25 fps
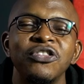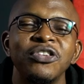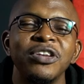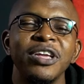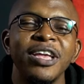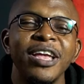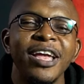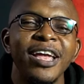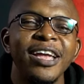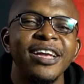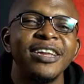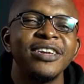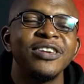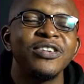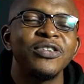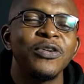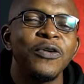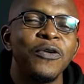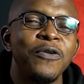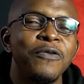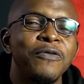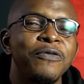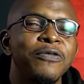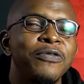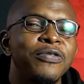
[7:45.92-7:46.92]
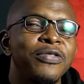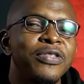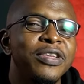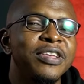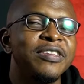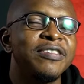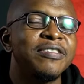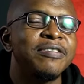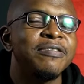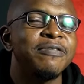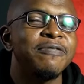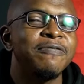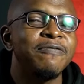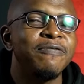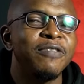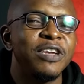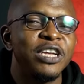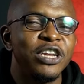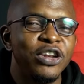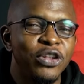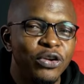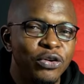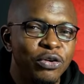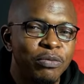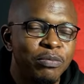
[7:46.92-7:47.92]
to the end of this
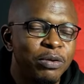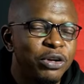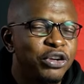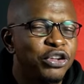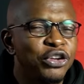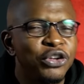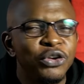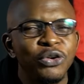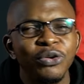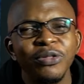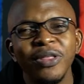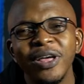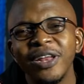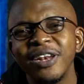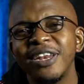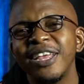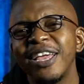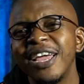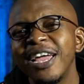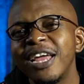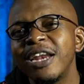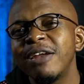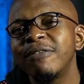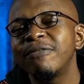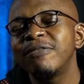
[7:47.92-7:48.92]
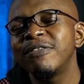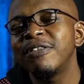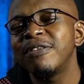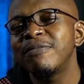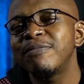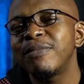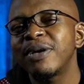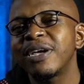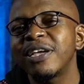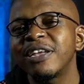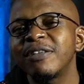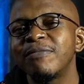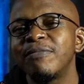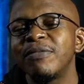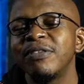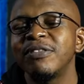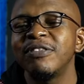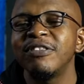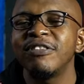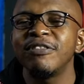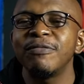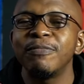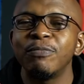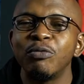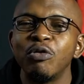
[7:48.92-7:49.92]
video. But do you know that the NFT marketplace
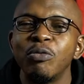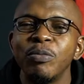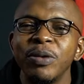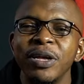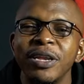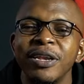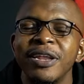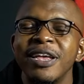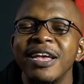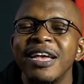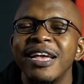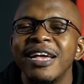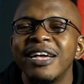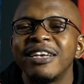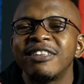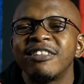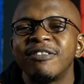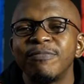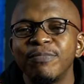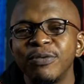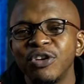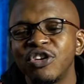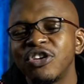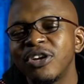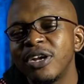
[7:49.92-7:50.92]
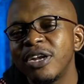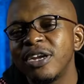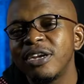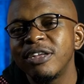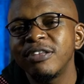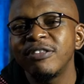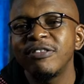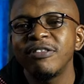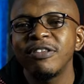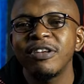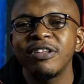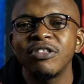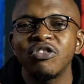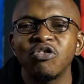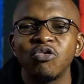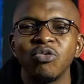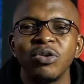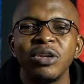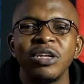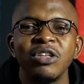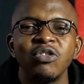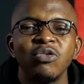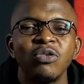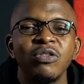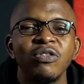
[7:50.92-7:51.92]
is booming, especially this year
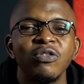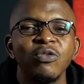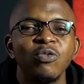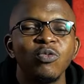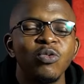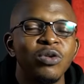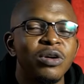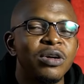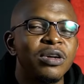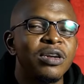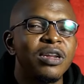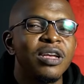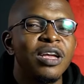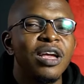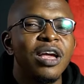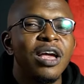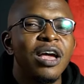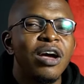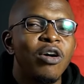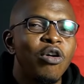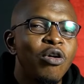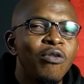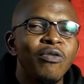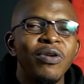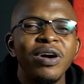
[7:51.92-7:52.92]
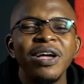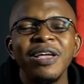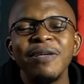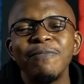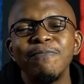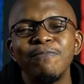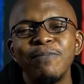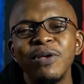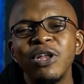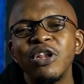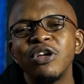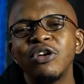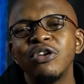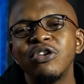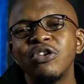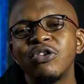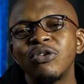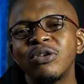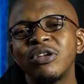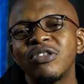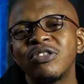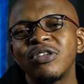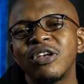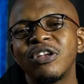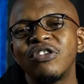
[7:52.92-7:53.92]
2021? Over a billion
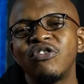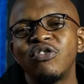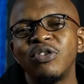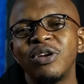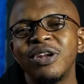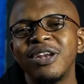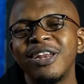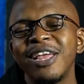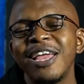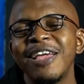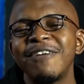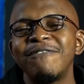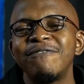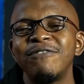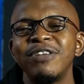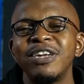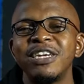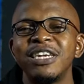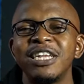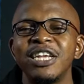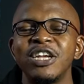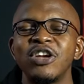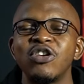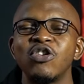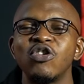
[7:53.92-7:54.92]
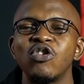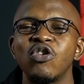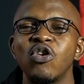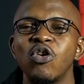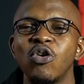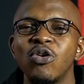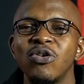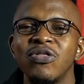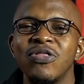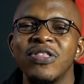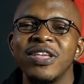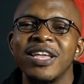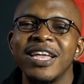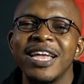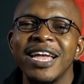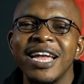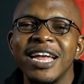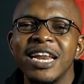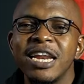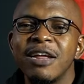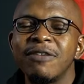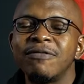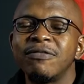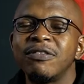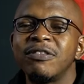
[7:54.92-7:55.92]
dollars are traded every day on the
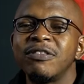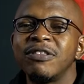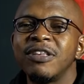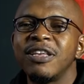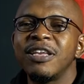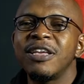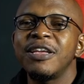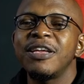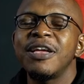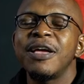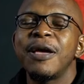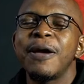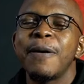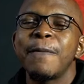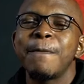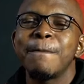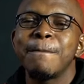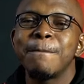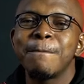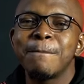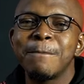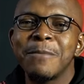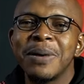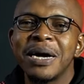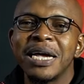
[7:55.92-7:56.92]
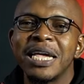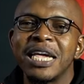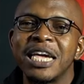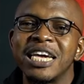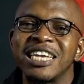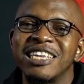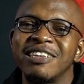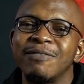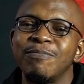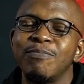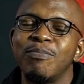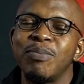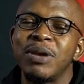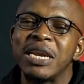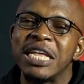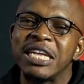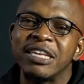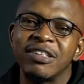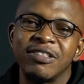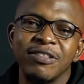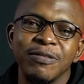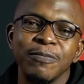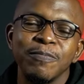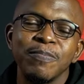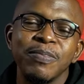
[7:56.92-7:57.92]
NFT
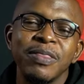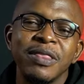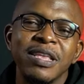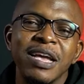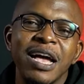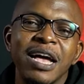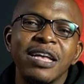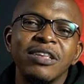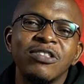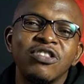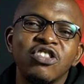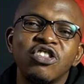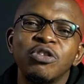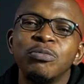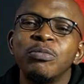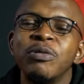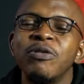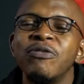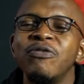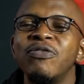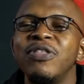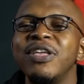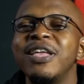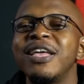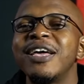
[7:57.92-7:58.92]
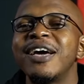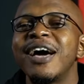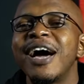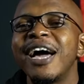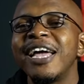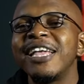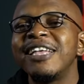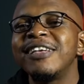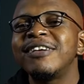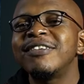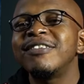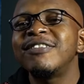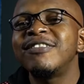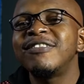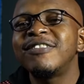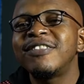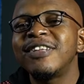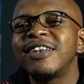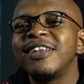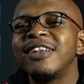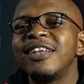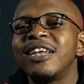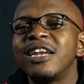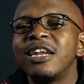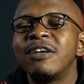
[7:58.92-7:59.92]
marketplace. And some of the highest
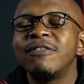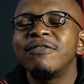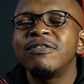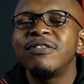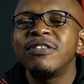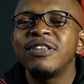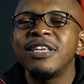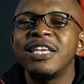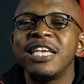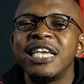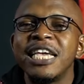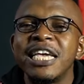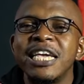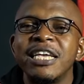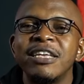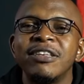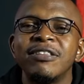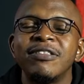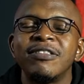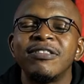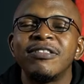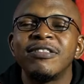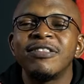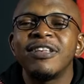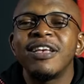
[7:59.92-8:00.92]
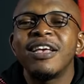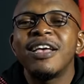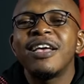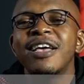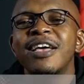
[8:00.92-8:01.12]
selling NFT is